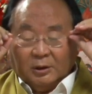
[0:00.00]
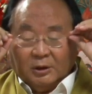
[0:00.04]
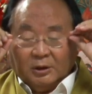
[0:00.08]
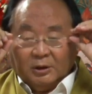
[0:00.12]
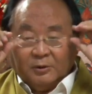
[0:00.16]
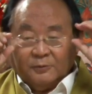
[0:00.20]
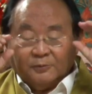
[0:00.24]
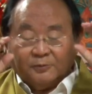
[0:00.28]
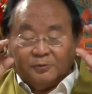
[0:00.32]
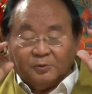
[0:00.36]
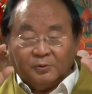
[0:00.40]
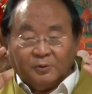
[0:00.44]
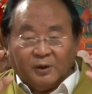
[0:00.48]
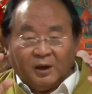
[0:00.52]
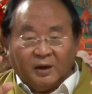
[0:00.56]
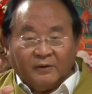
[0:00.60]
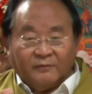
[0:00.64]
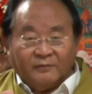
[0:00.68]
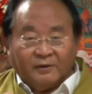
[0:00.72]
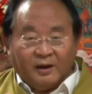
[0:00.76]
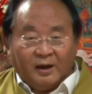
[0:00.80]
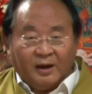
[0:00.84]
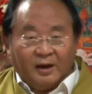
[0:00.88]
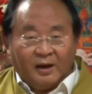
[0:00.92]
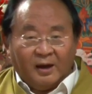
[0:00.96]
If you
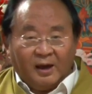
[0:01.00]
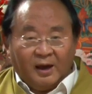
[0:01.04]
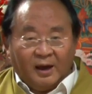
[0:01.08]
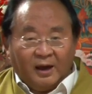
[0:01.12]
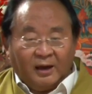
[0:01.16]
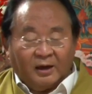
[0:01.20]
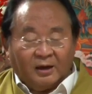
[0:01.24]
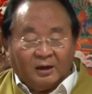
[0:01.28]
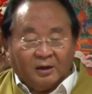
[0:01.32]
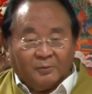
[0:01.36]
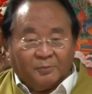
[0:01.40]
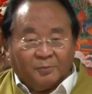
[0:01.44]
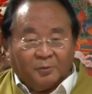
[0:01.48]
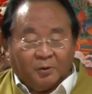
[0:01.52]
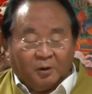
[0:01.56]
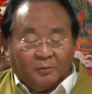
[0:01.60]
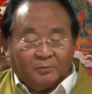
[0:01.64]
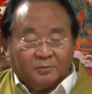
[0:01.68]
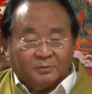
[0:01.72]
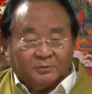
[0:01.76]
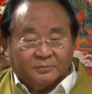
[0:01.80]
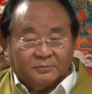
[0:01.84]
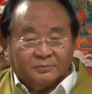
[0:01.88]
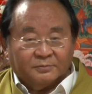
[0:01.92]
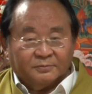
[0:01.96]
have anger
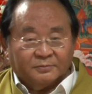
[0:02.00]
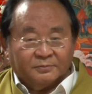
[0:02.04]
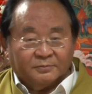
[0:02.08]
problem,